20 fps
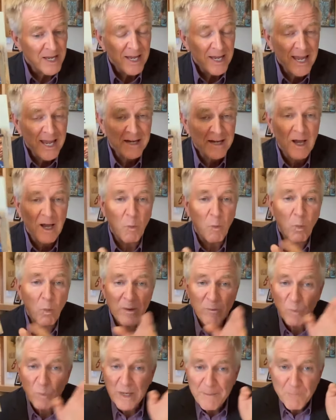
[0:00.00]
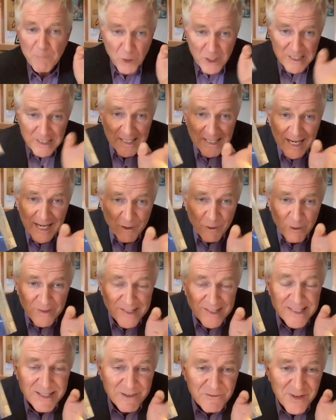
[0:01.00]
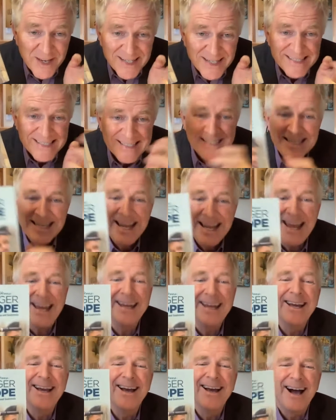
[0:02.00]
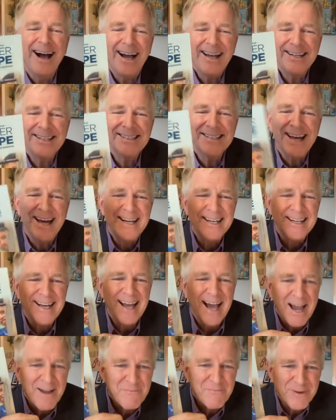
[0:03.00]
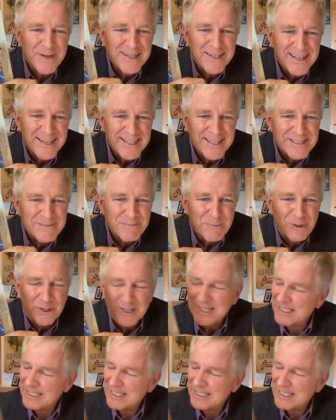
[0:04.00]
And when we put together this event today, I decided I've written this book.